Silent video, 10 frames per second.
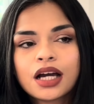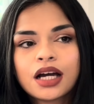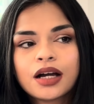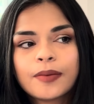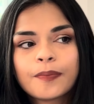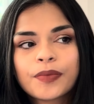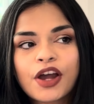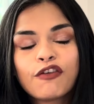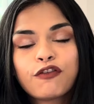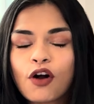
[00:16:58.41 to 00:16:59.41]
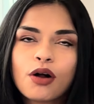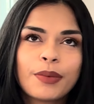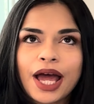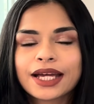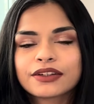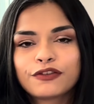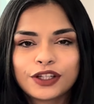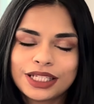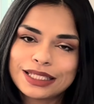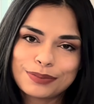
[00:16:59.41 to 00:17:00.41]
a fallback
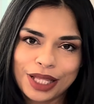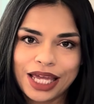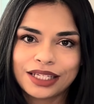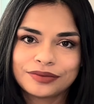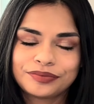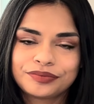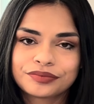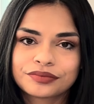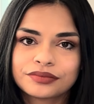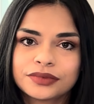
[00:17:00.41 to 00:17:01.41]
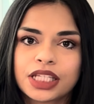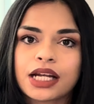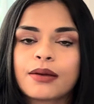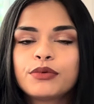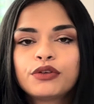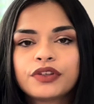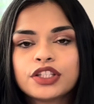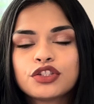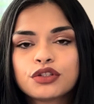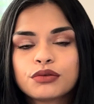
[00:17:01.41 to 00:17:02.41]
fitness plan, then I move
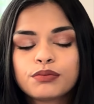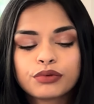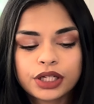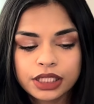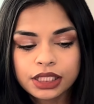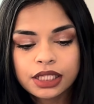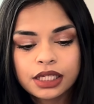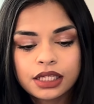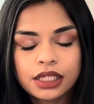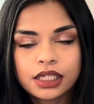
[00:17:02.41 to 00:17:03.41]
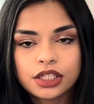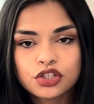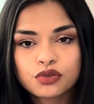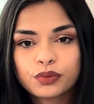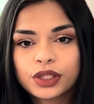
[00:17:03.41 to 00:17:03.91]
into breaking each